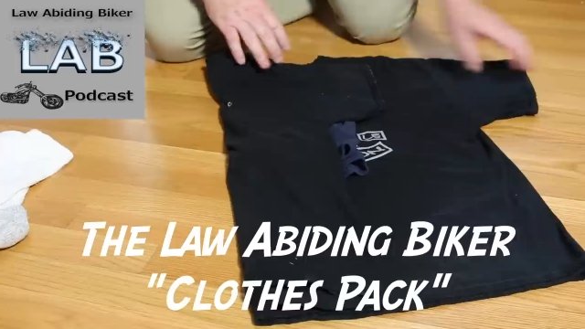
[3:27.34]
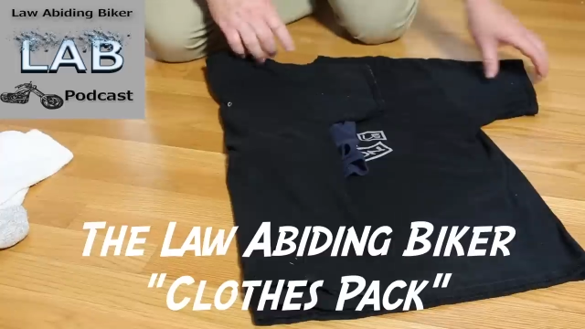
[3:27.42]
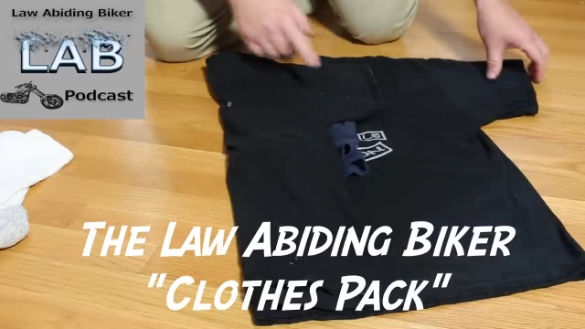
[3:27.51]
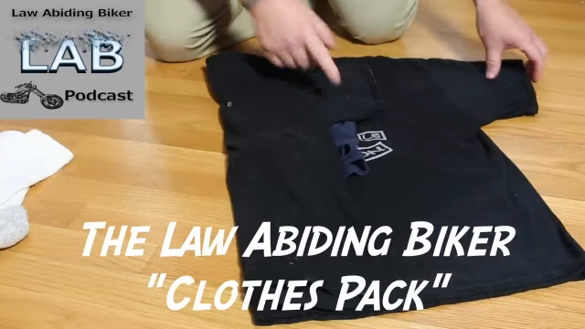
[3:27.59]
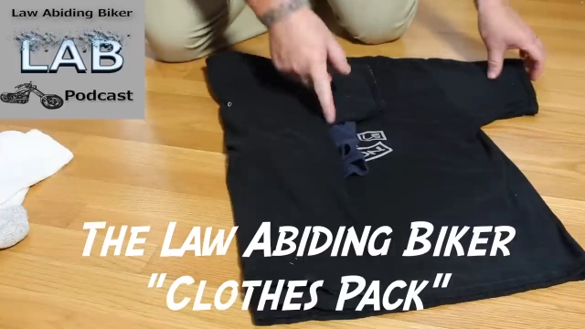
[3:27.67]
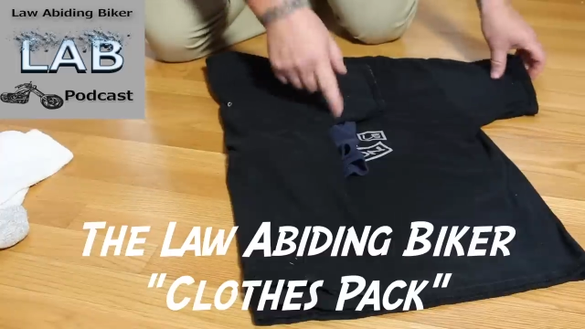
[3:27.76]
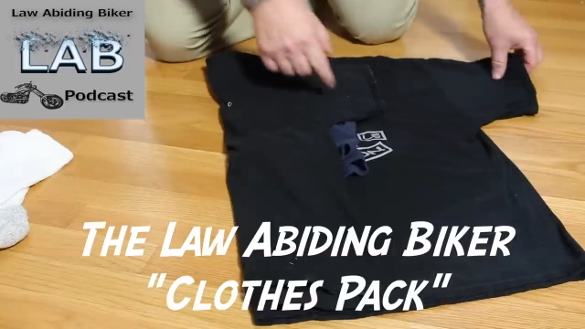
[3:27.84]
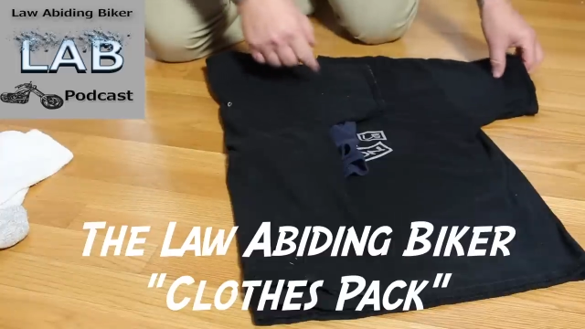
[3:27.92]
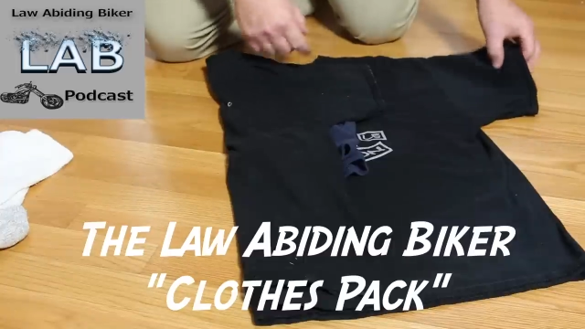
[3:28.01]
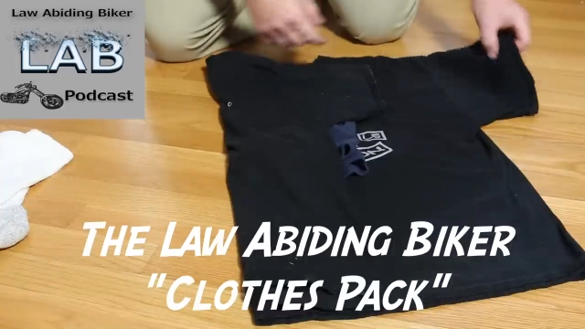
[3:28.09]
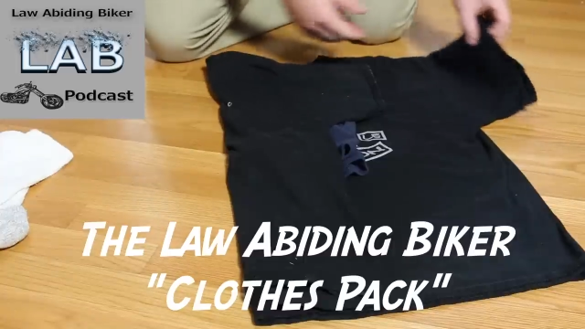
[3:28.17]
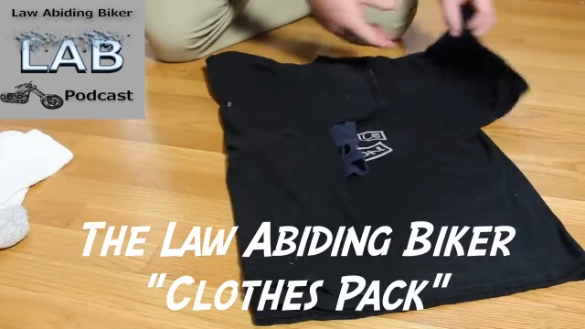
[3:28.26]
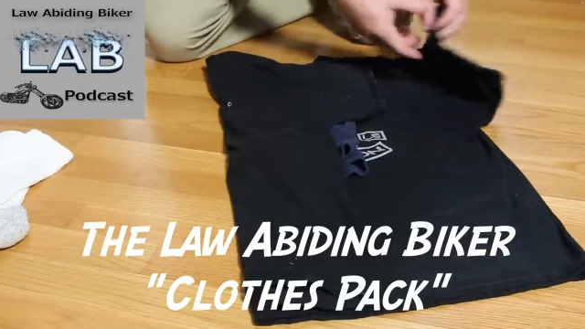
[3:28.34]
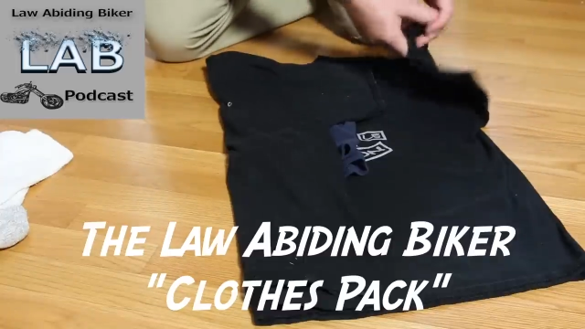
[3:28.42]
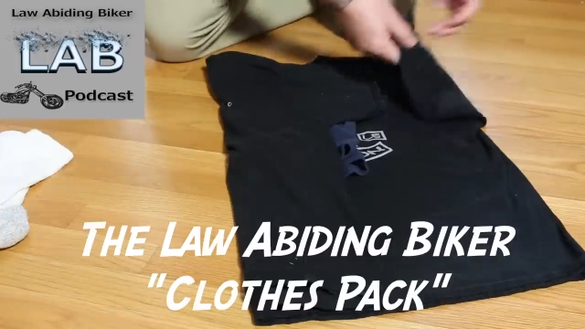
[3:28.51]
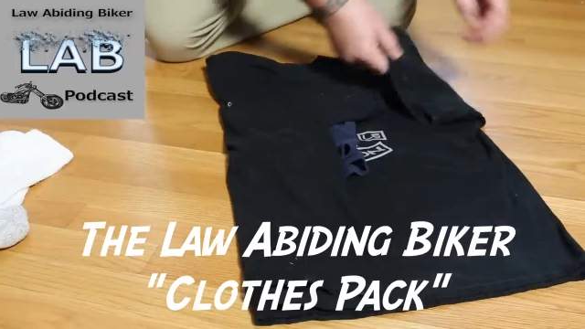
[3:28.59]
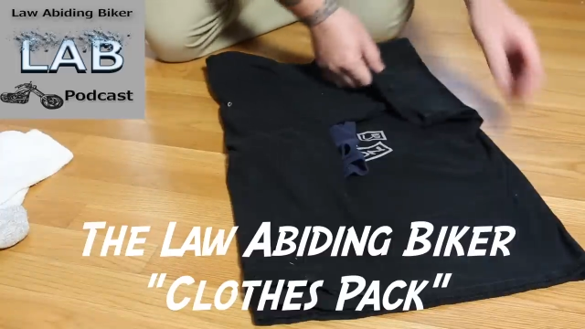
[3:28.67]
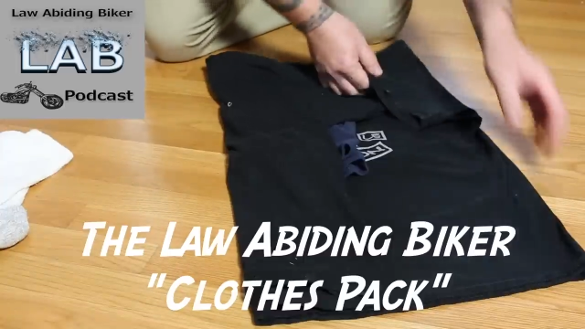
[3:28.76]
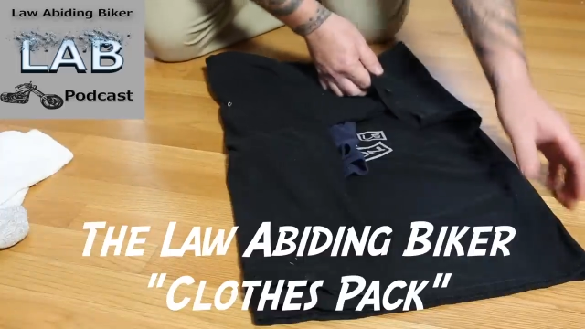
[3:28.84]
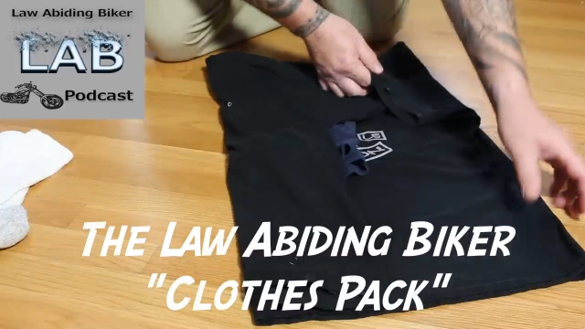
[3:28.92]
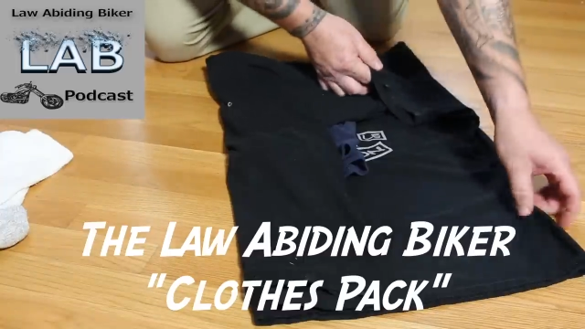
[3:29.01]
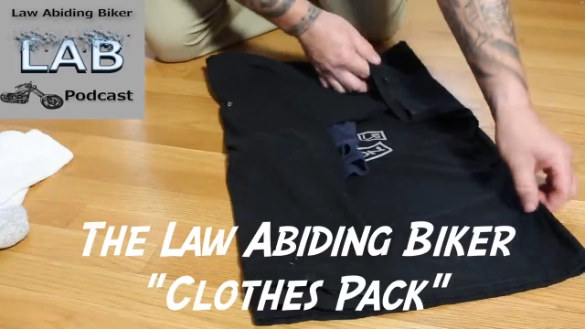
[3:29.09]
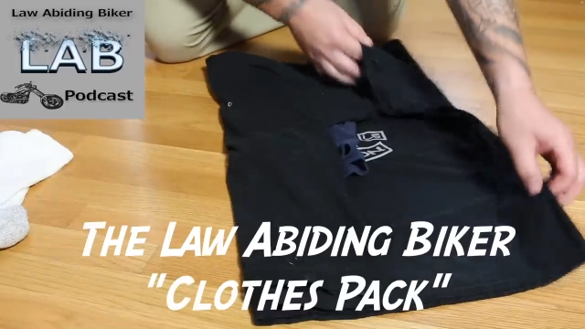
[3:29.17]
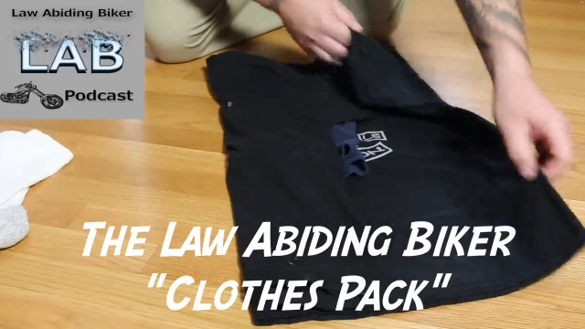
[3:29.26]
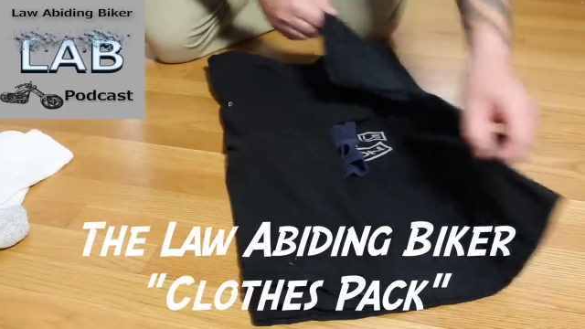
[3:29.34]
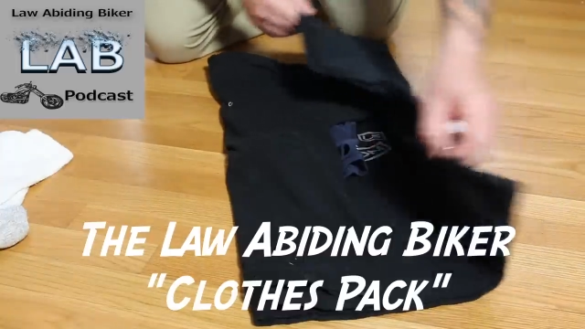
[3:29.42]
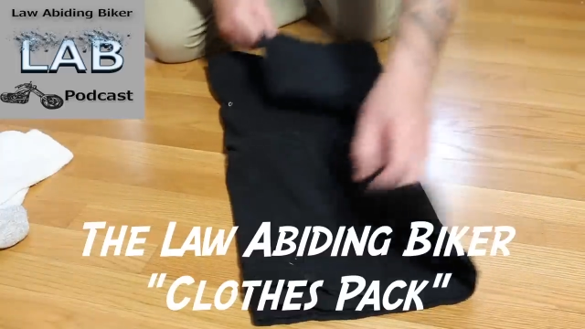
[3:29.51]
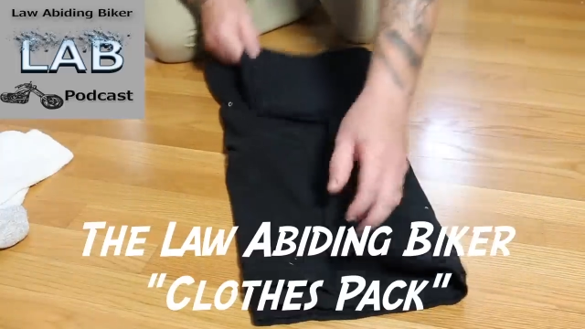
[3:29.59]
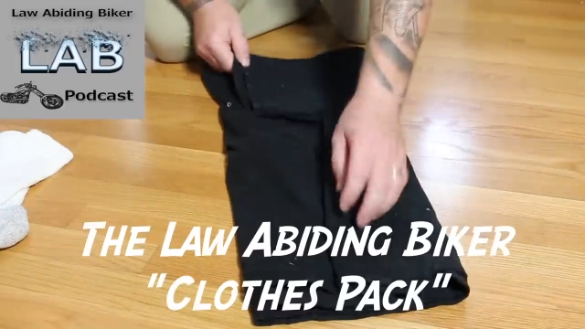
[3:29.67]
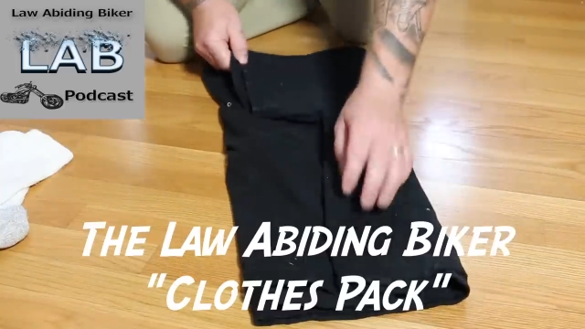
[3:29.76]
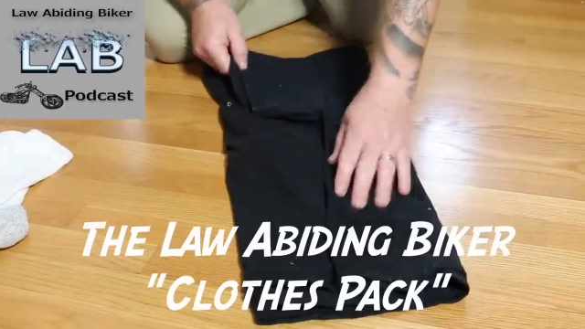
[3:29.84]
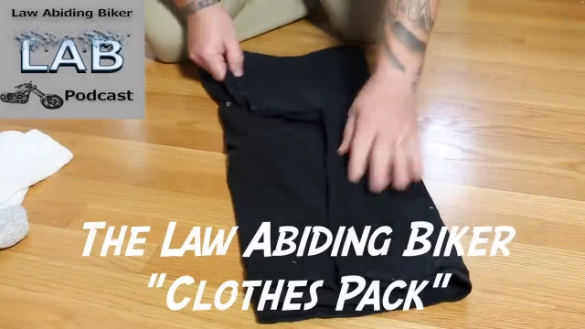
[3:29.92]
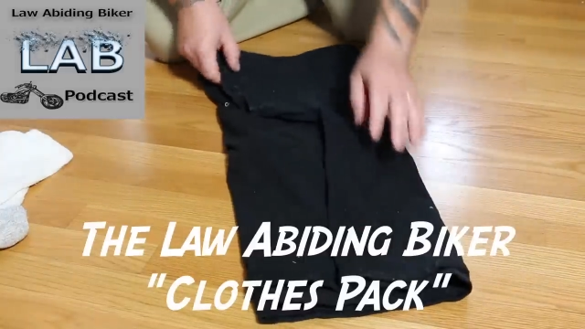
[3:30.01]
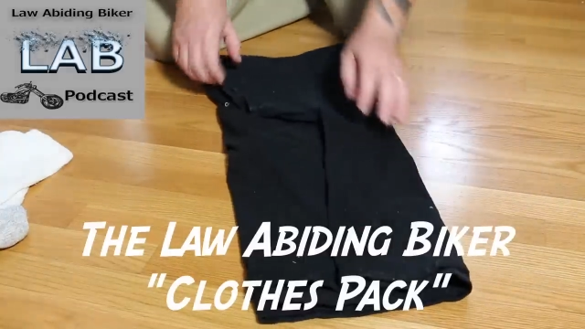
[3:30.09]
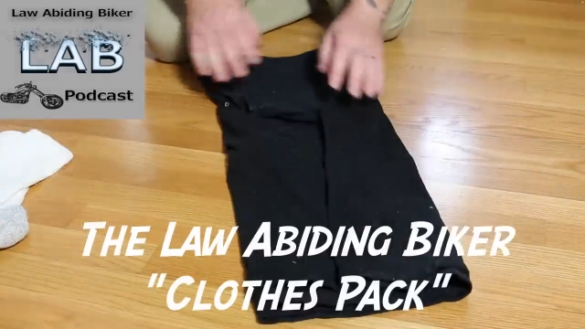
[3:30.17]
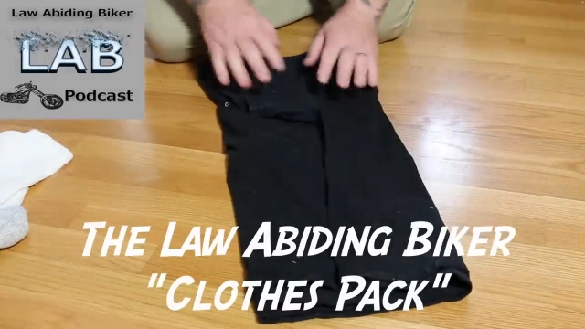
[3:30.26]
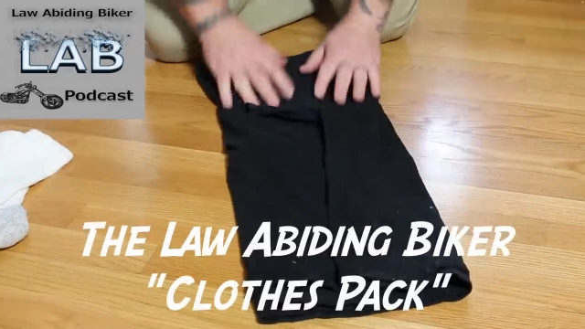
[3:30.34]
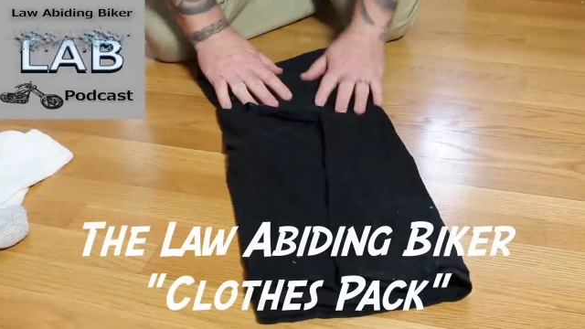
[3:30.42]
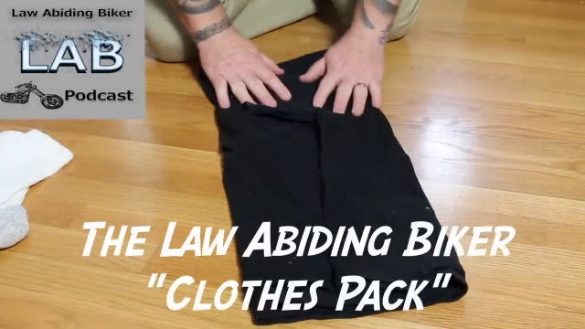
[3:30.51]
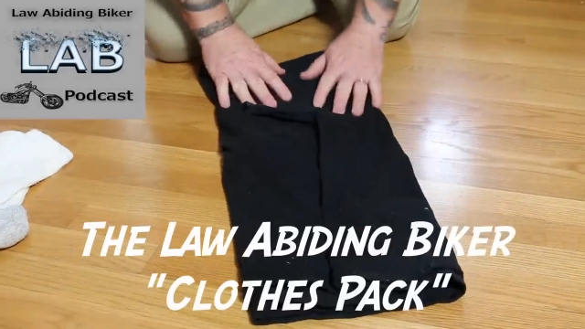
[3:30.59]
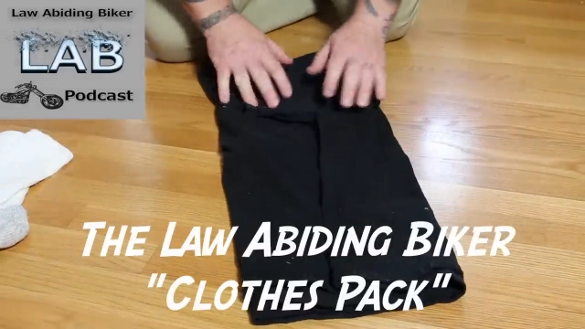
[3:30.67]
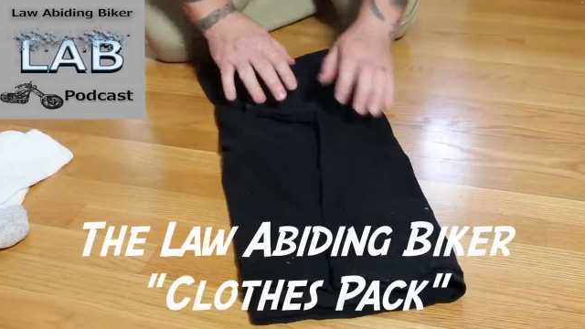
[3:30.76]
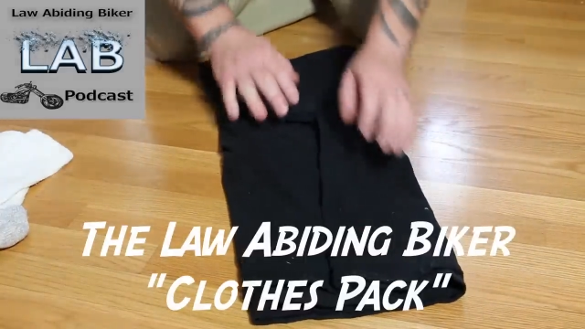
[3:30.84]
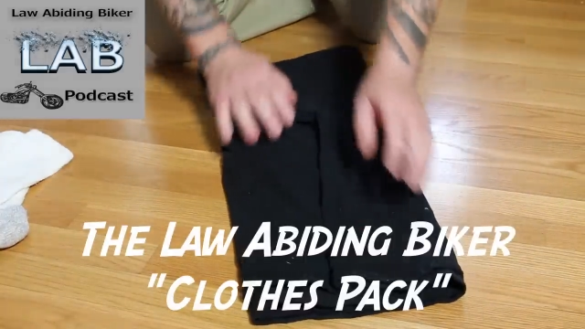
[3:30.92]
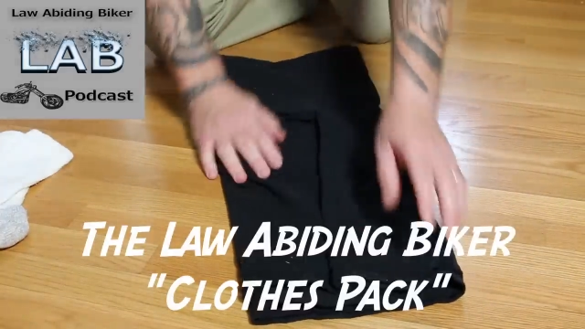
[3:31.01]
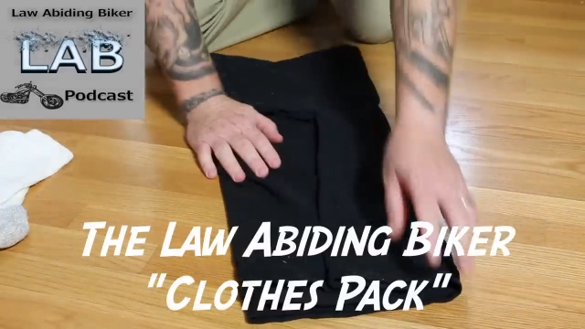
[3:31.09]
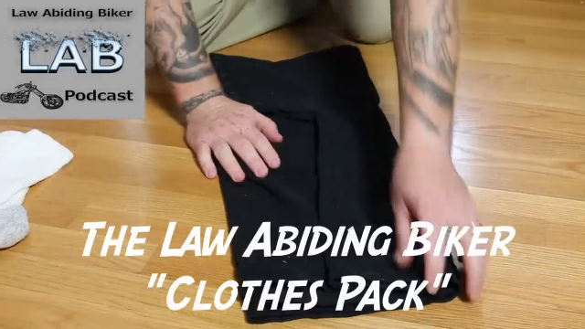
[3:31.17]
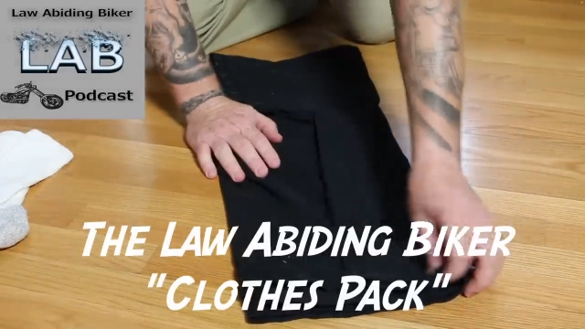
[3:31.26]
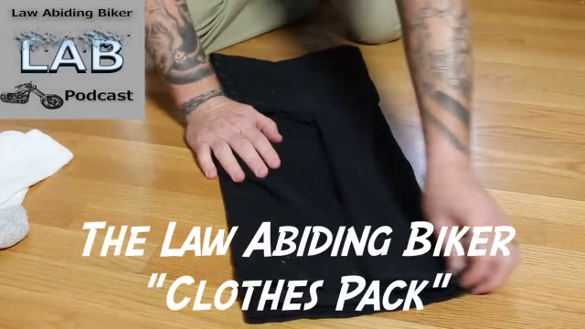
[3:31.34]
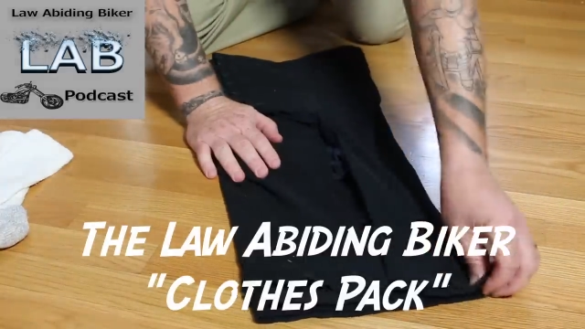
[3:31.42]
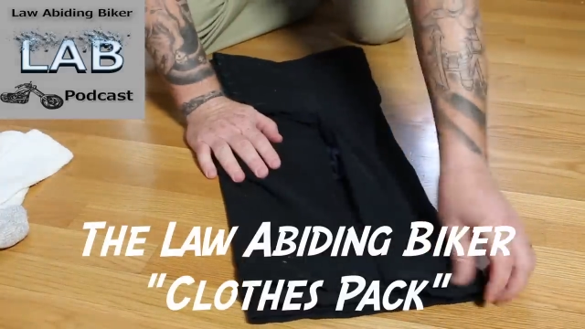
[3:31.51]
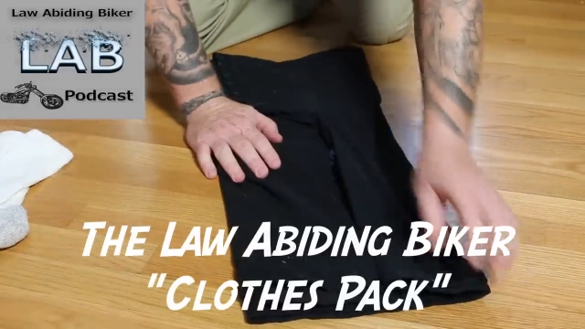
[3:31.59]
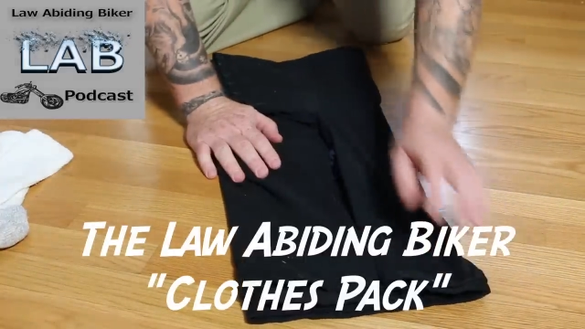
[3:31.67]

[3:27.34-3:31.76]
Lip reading: No face is visible, so there are no lips to read.